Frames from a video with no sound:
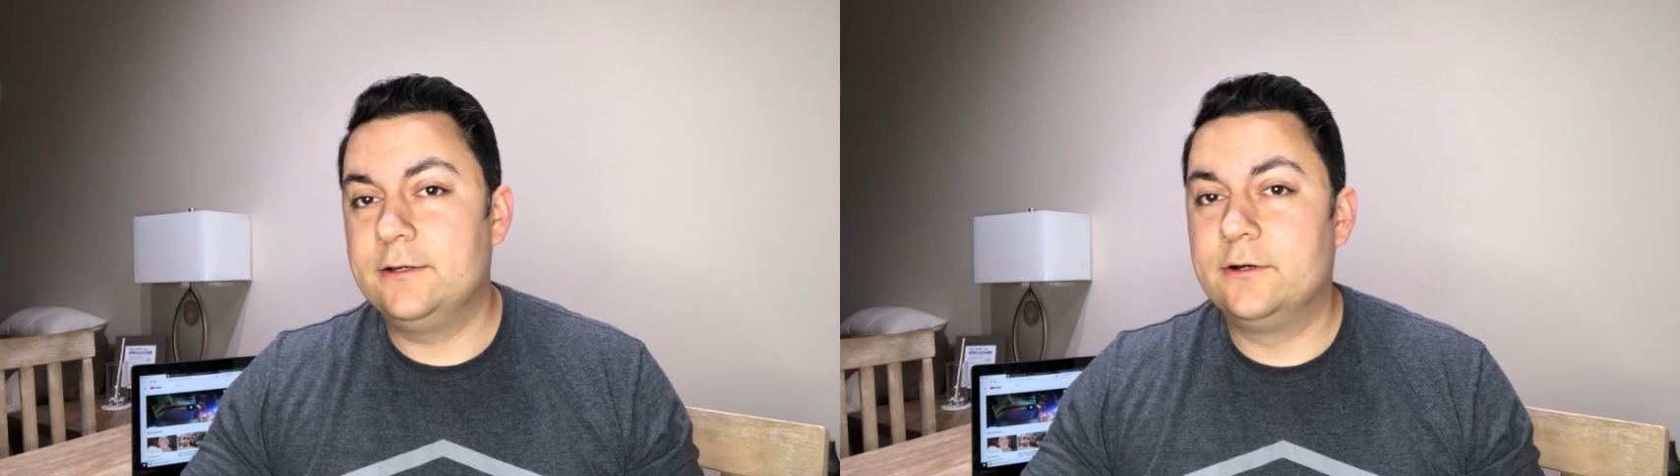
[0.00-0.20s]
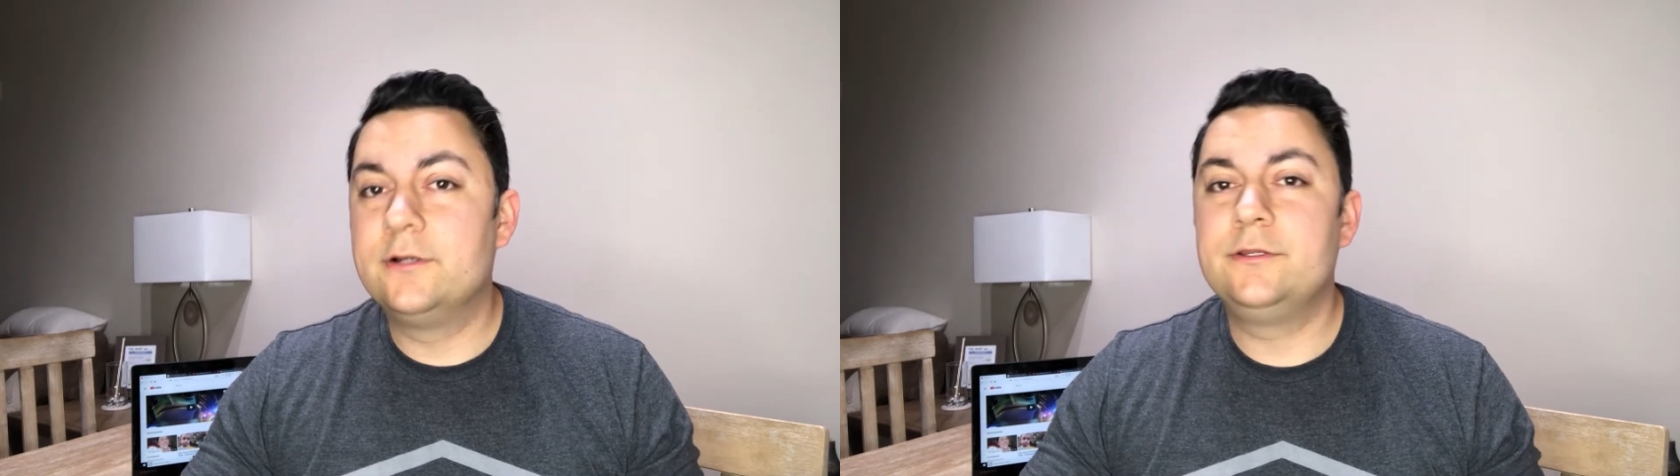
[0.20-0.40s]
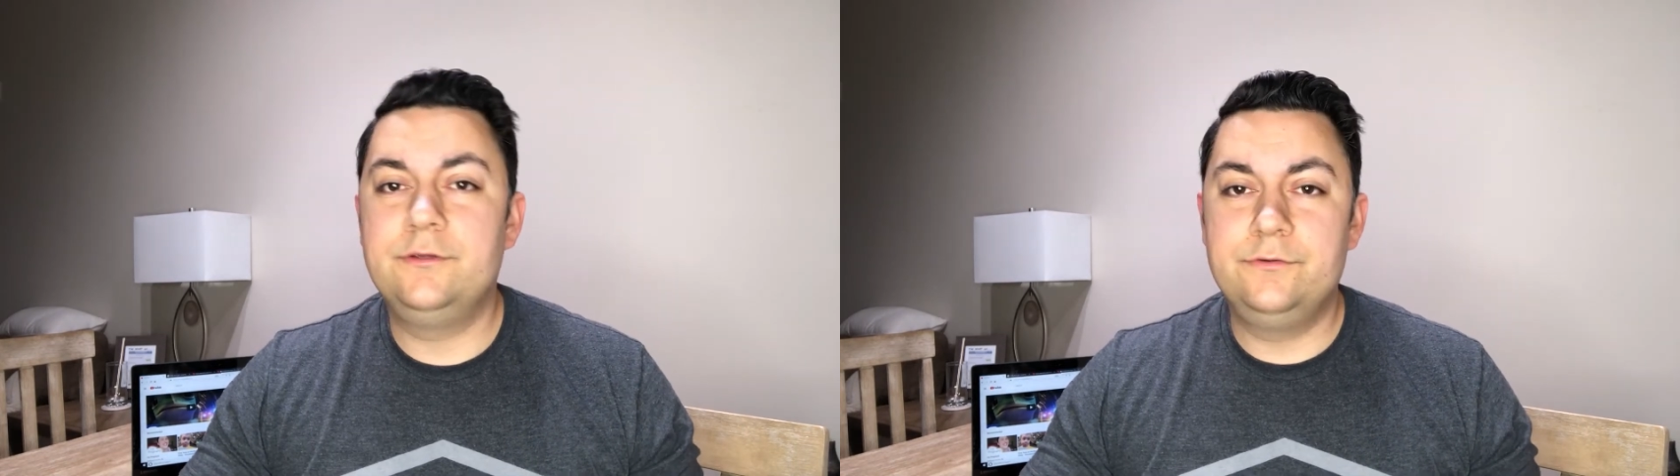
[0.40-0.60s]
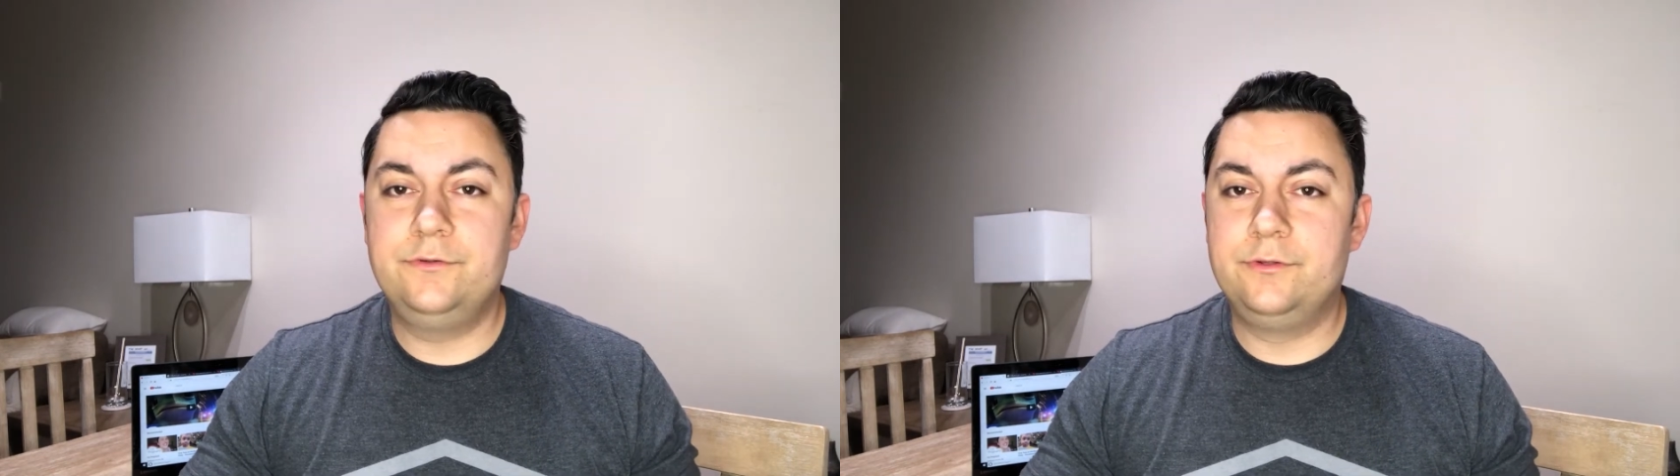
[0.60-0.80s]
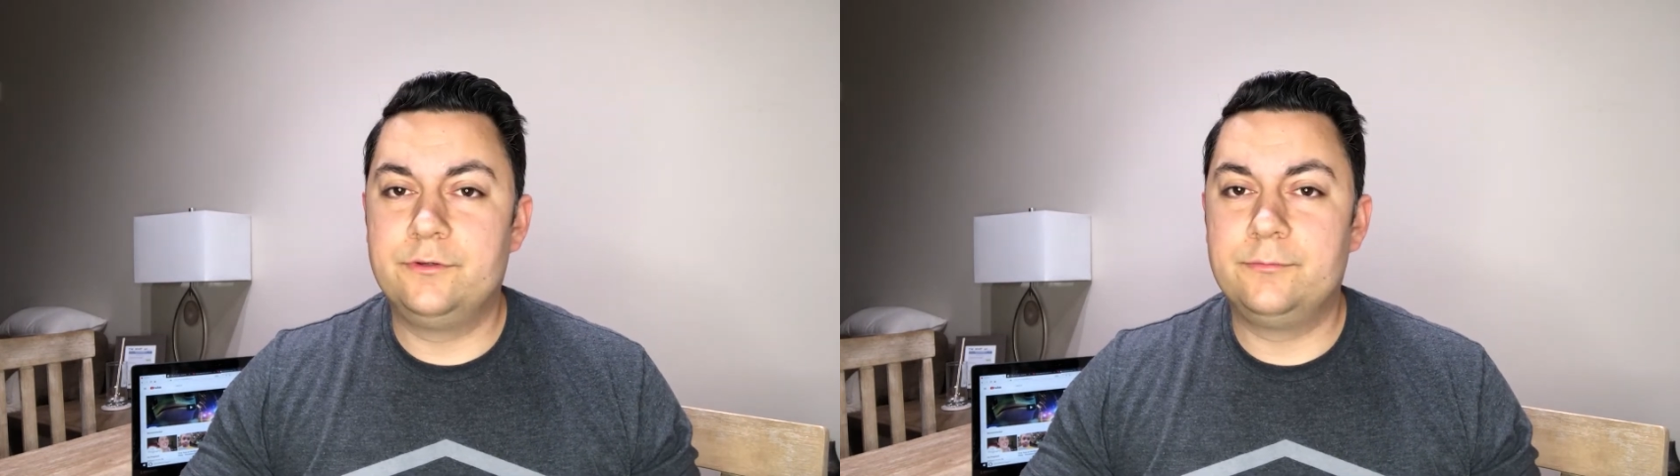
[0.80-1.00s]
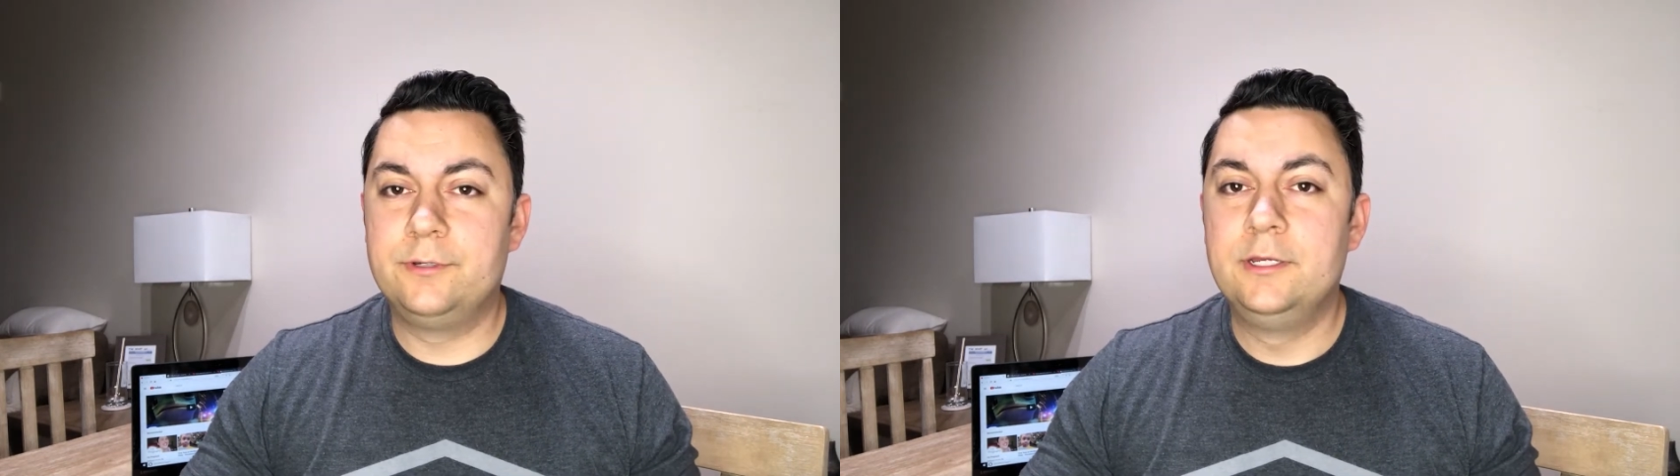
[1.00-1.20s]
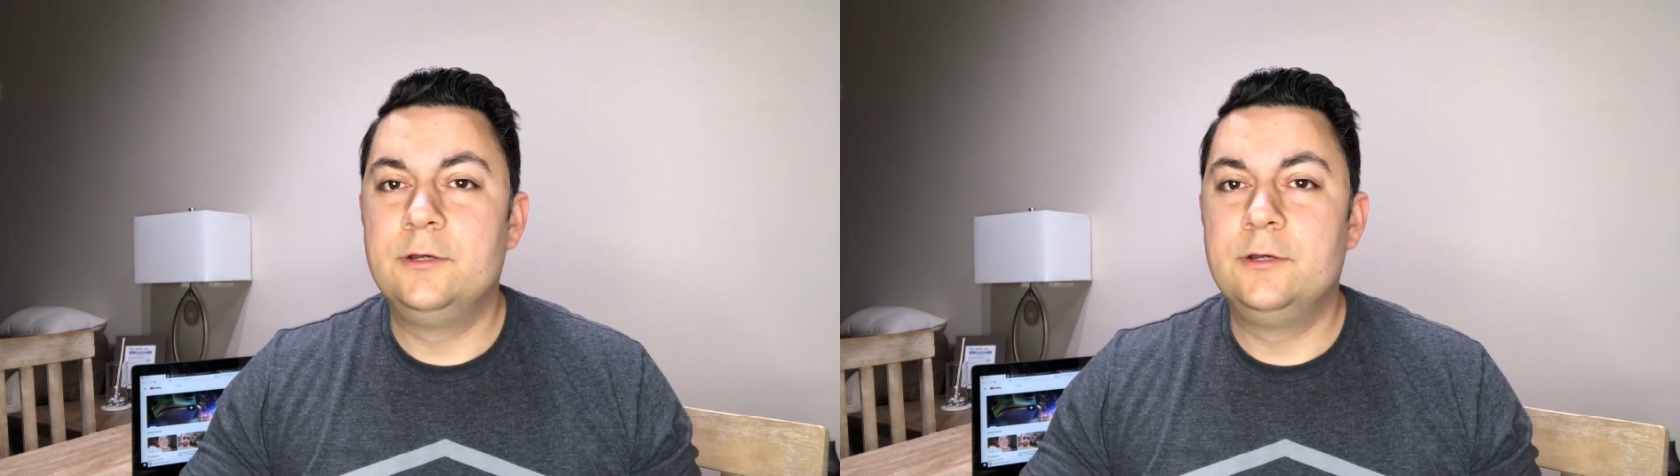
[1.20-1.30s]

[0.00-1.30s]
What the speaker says: on YouTube